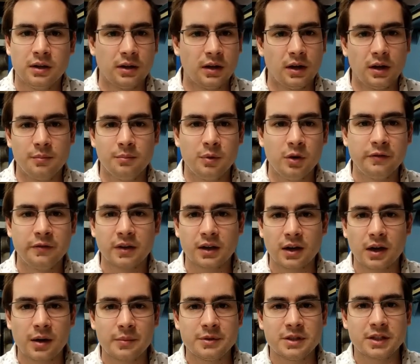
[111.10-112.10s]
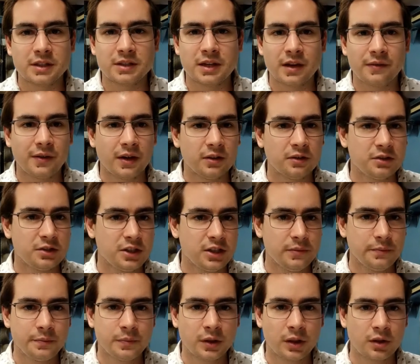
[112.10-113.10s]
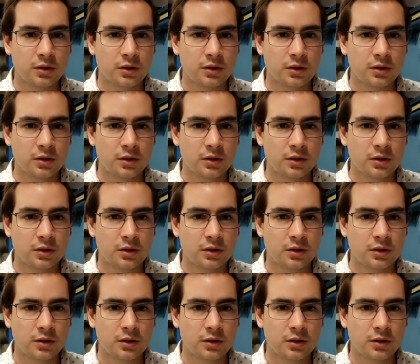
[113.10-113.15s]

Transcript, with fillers: uh, moving objects have energy,